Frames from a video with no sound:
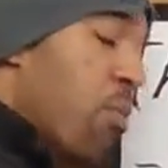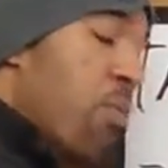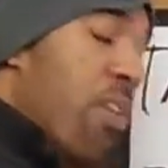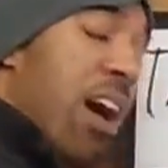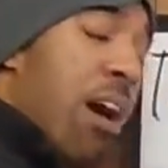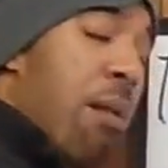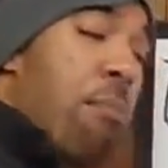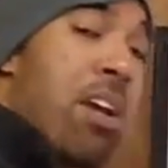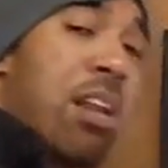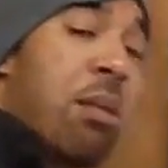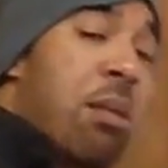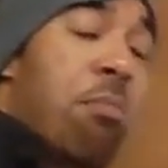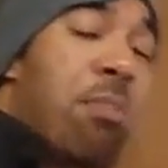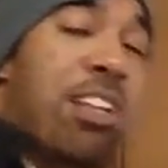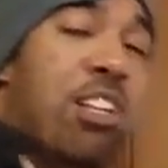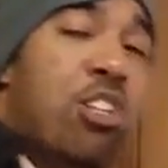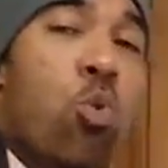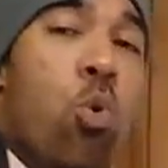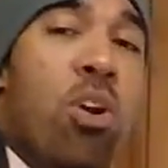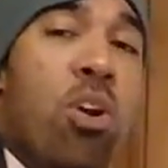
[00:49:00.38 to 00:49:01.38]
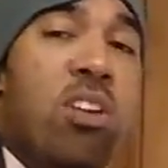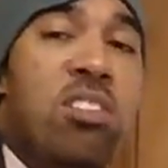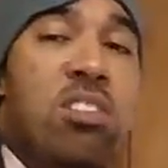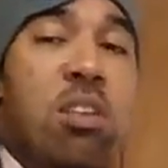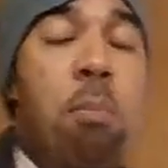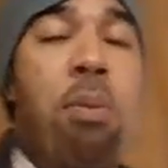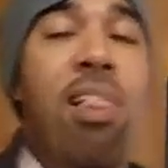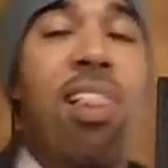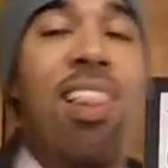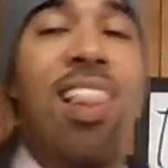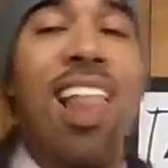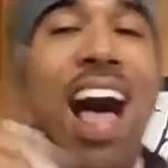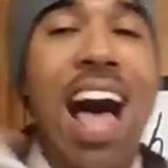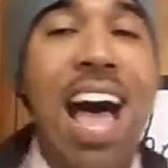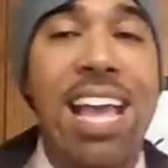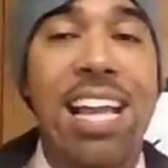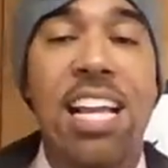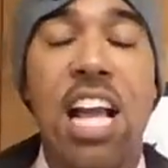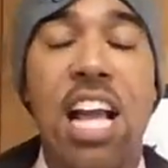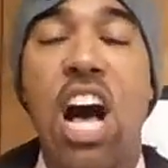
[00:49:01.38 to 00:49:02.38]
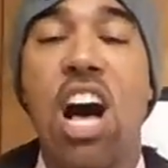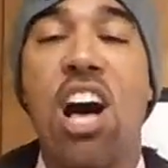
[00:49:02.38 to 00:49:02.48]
without money, means you are supplying